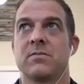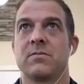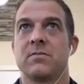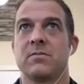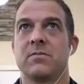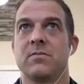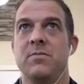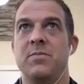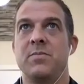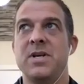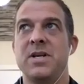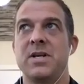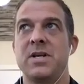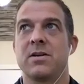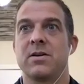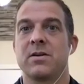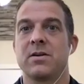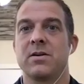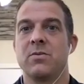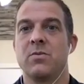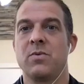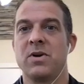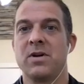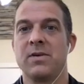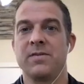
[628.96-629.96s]
Being
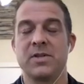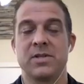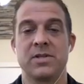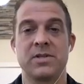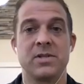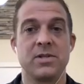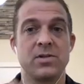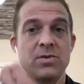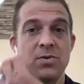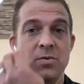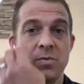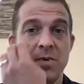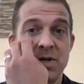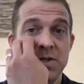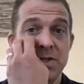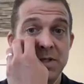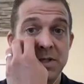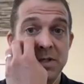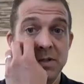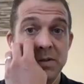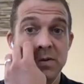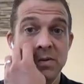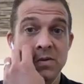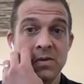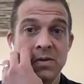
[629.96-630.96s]
aware of the
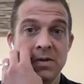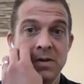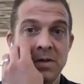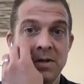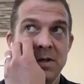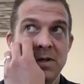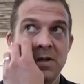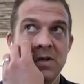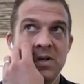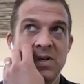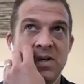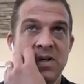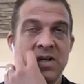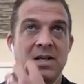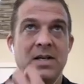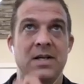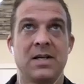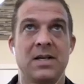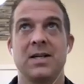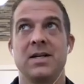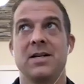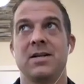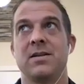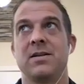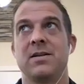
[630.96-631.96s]
situation.
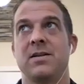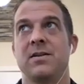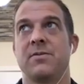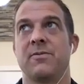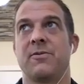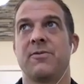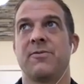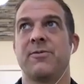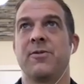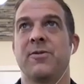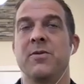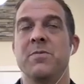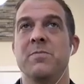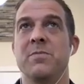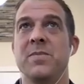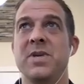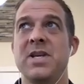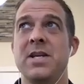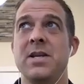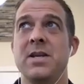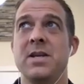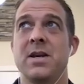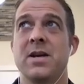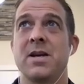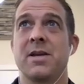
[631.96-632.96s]
For
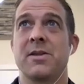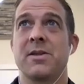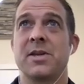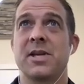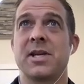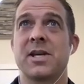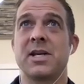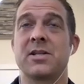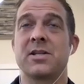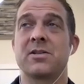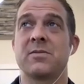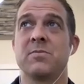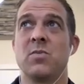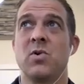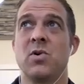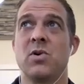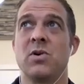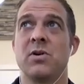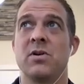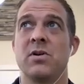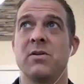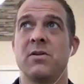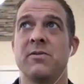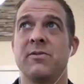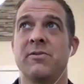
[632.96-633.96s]
me, I think it's
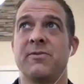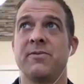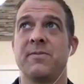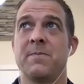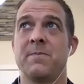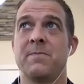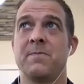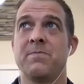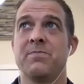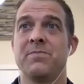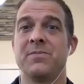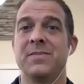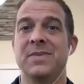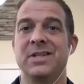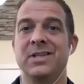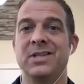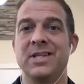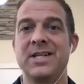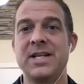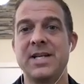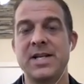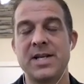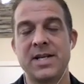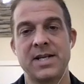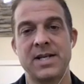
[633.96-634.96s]
more of
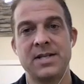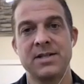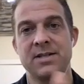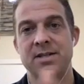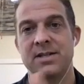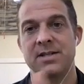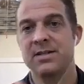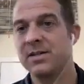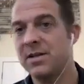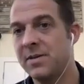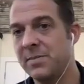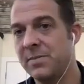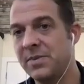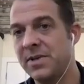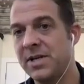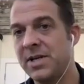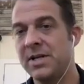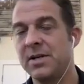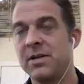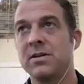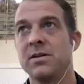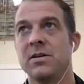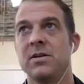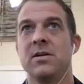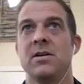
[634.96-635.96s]
leaning into
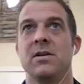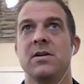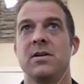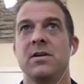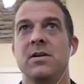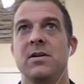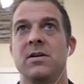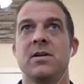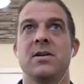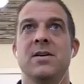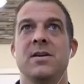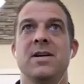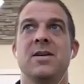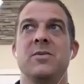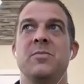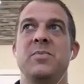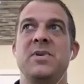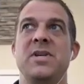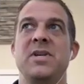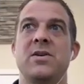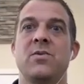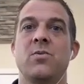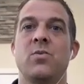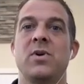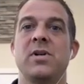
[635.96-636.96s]
something and
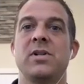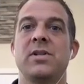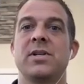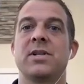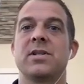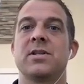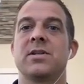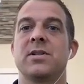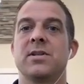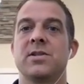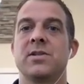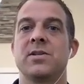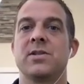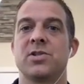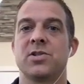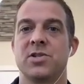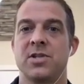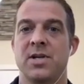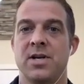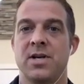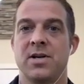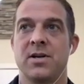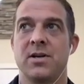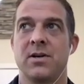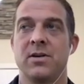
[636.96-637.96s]
being willing to
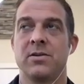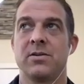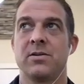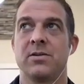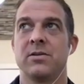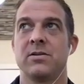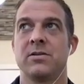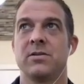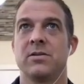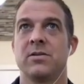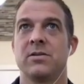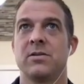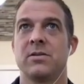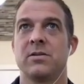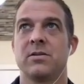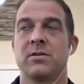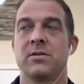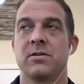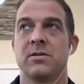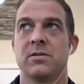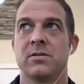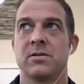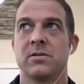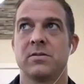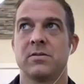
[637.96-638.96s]
share
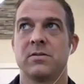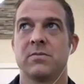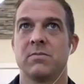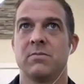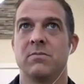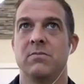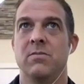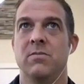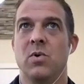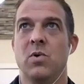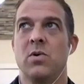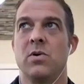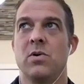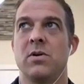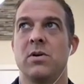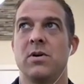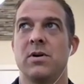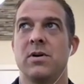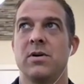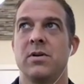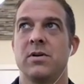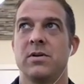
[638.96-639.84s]
more,